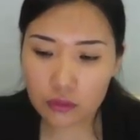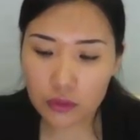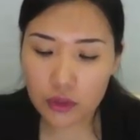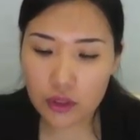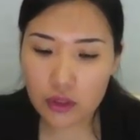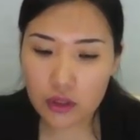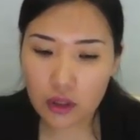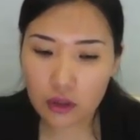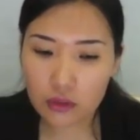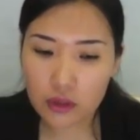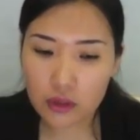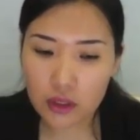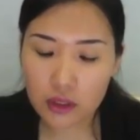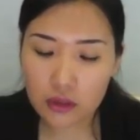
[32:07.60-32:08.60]
which is
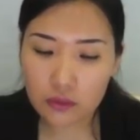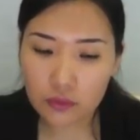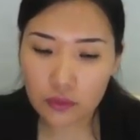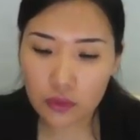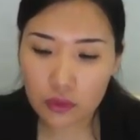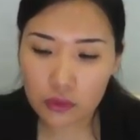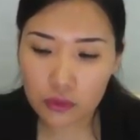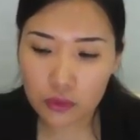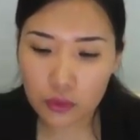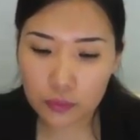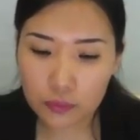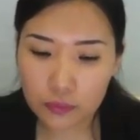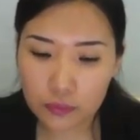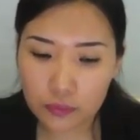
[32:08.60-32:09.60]
counted in for
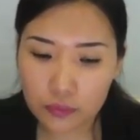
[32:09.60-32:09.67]
loop,